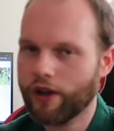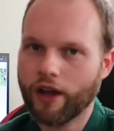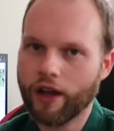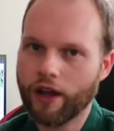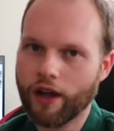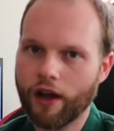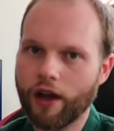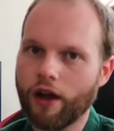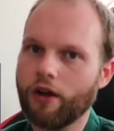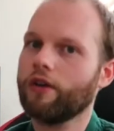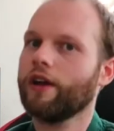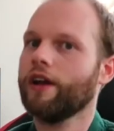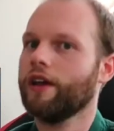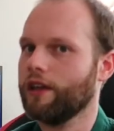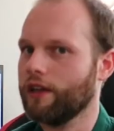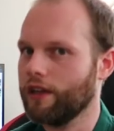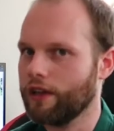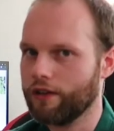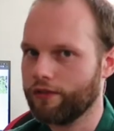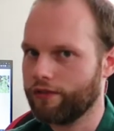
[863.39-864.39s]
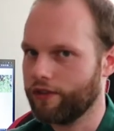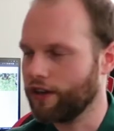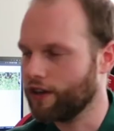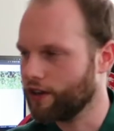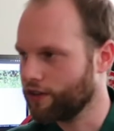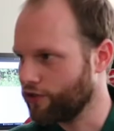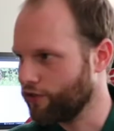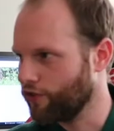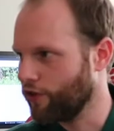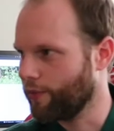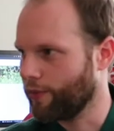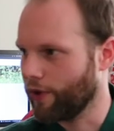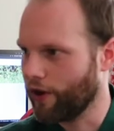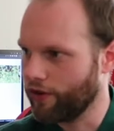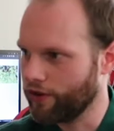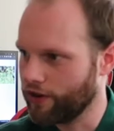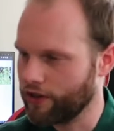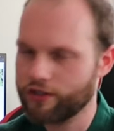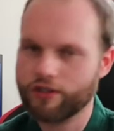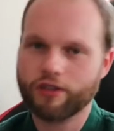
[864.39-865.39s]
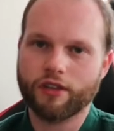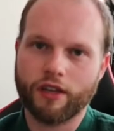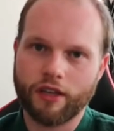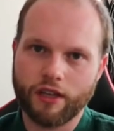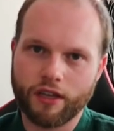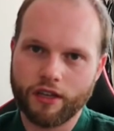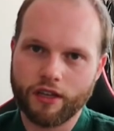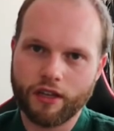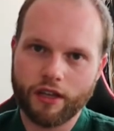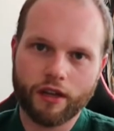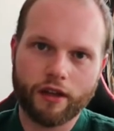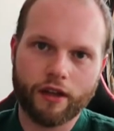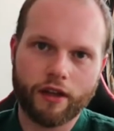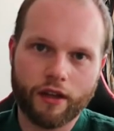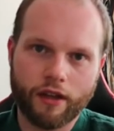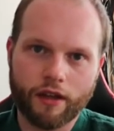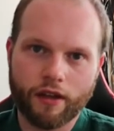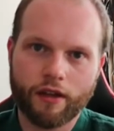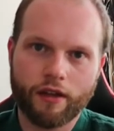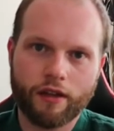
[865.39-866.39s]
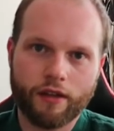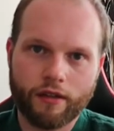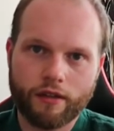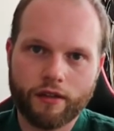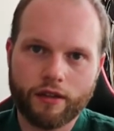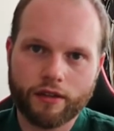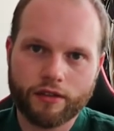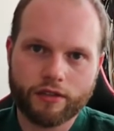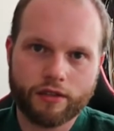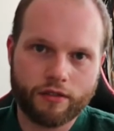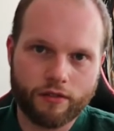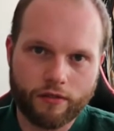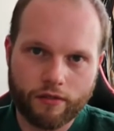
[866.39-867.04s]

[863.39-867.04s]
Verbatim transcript: Uh, okay, he defeated two opponents. He uh, is